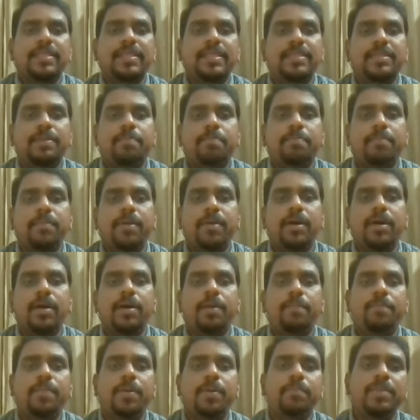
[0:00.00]
Then the
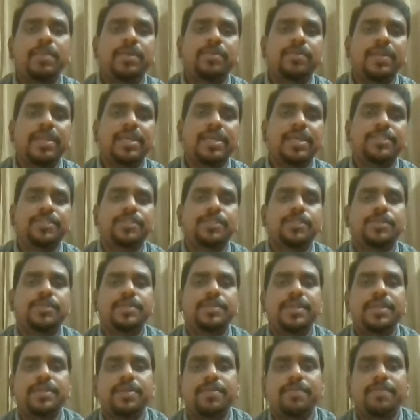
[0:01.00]
public relations
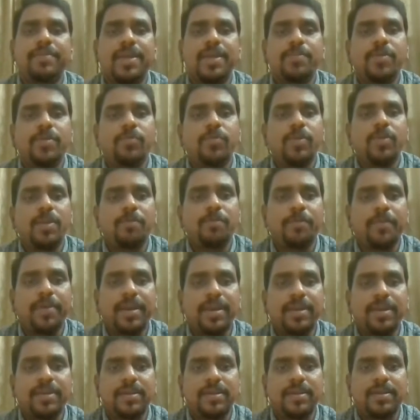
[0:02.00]
theory of labor
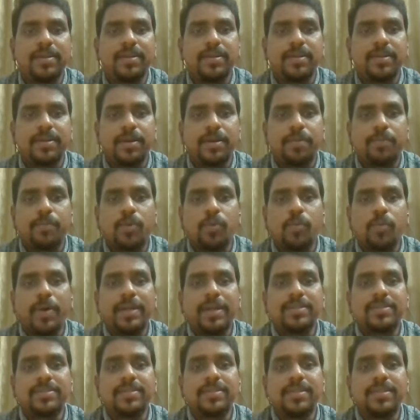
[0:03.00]
welfare
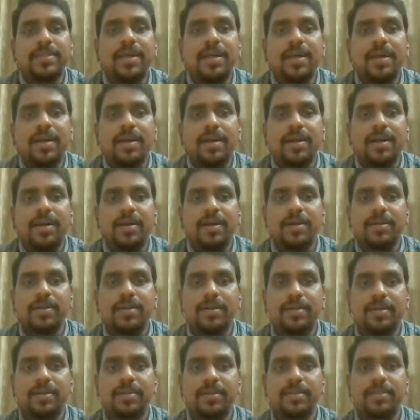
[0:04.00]
provides
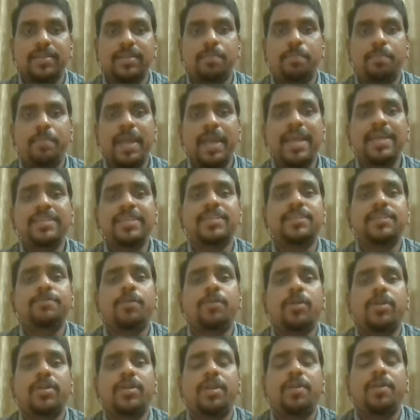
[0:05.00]
the basis
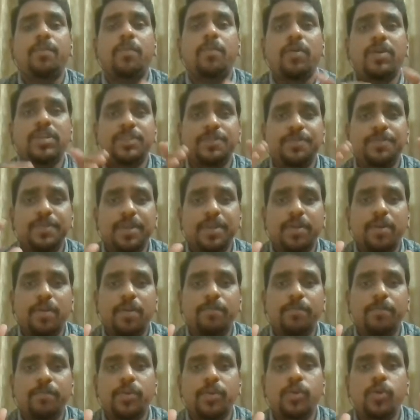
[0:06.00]
for an atmosphere
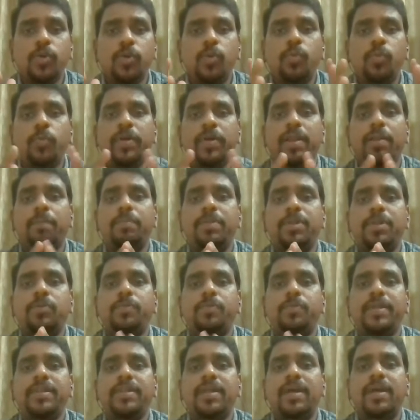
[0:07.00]
of goodwill
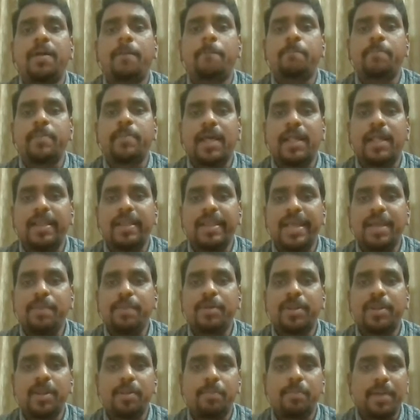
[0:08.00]
between
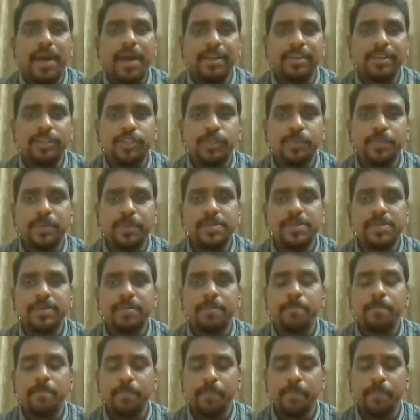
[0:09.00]
labor and management,